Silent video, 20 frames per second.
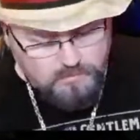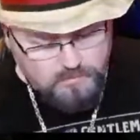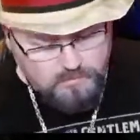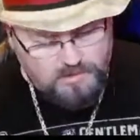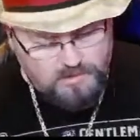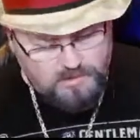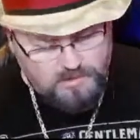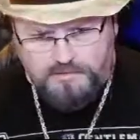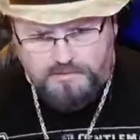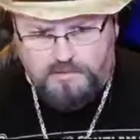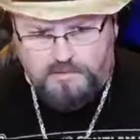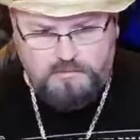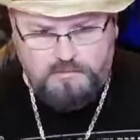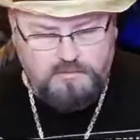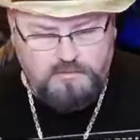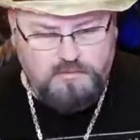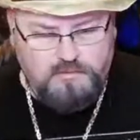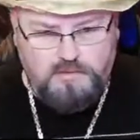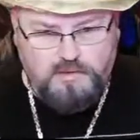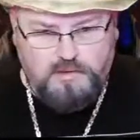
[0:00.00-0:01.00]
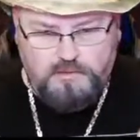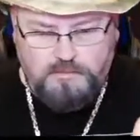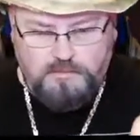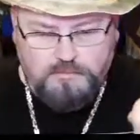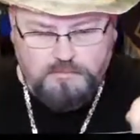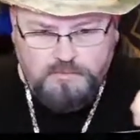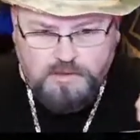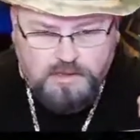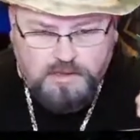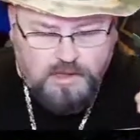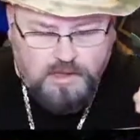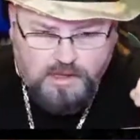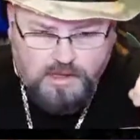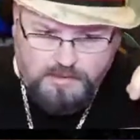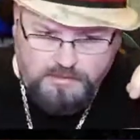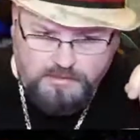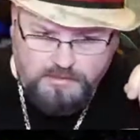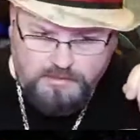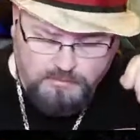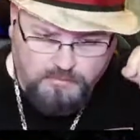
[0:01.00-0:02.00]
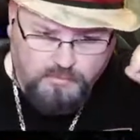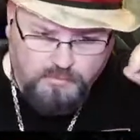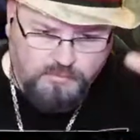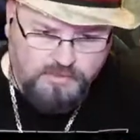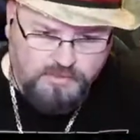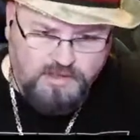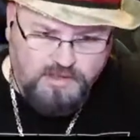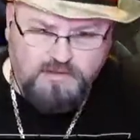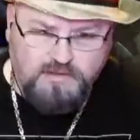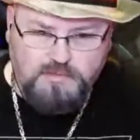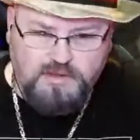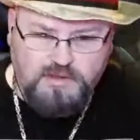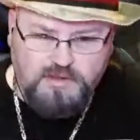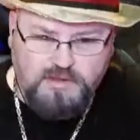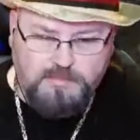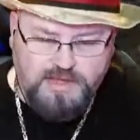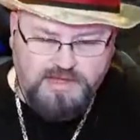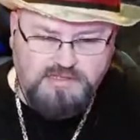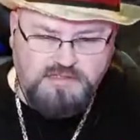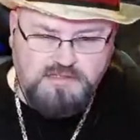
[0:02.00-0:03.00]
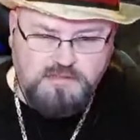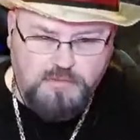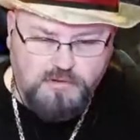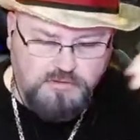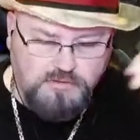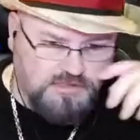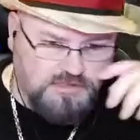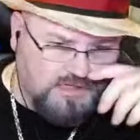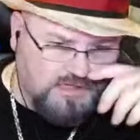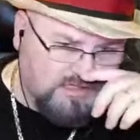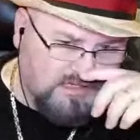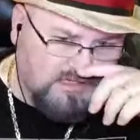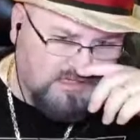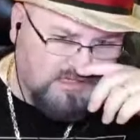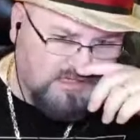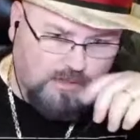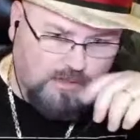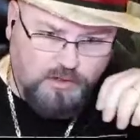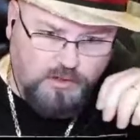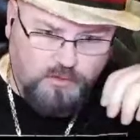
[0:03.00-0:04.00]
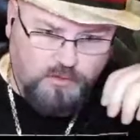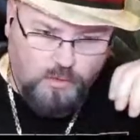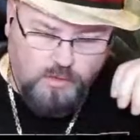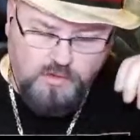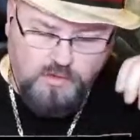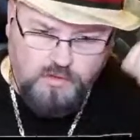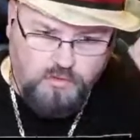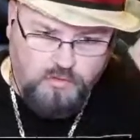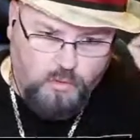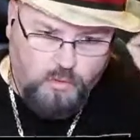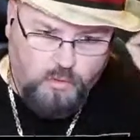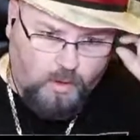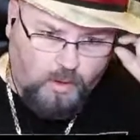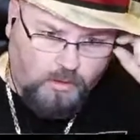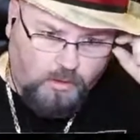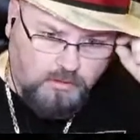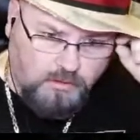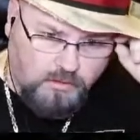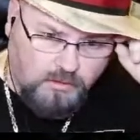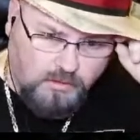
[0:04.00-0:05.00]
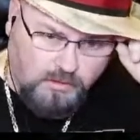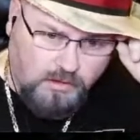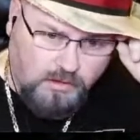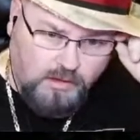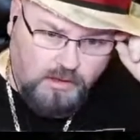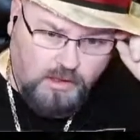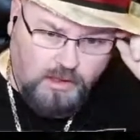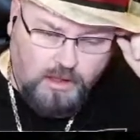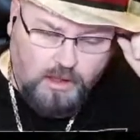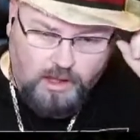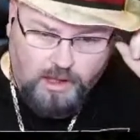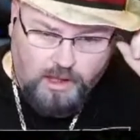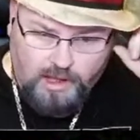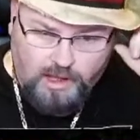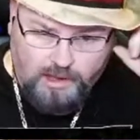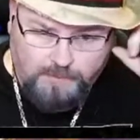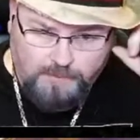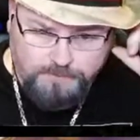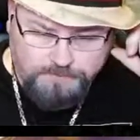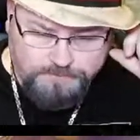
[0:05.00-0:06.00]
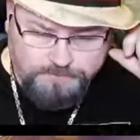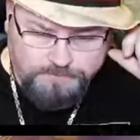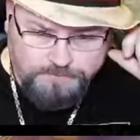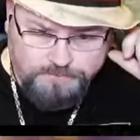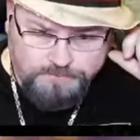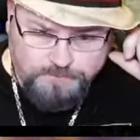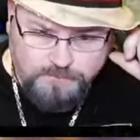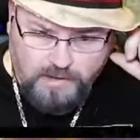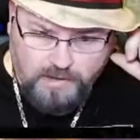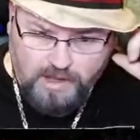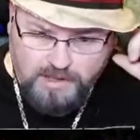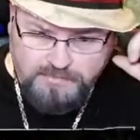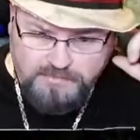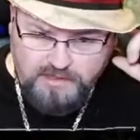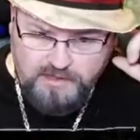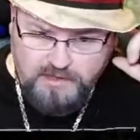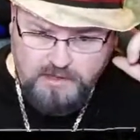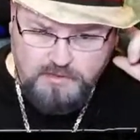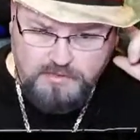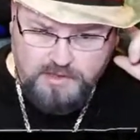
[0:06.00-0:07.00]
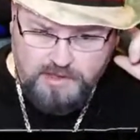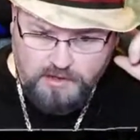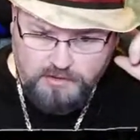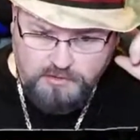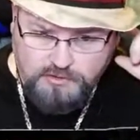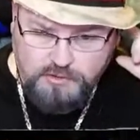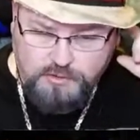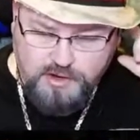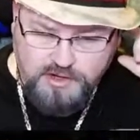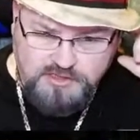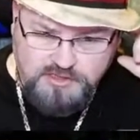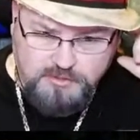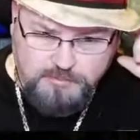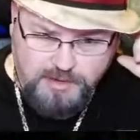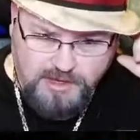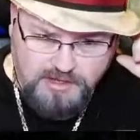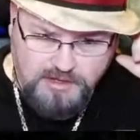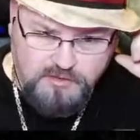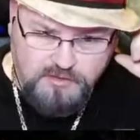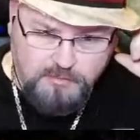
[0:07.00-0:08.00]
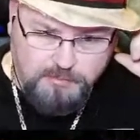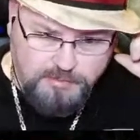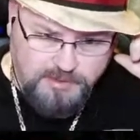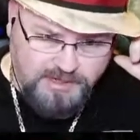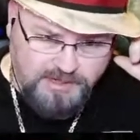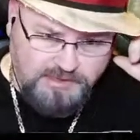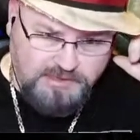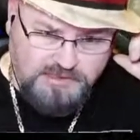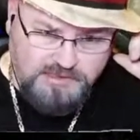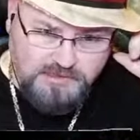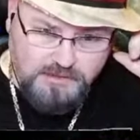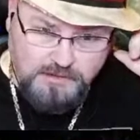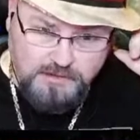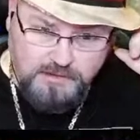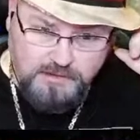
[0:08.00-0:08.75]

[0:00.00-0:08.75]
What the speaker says: Yeah, the thing to me that makes the most sense is they went north of the wall. I think they underestimated the Picts.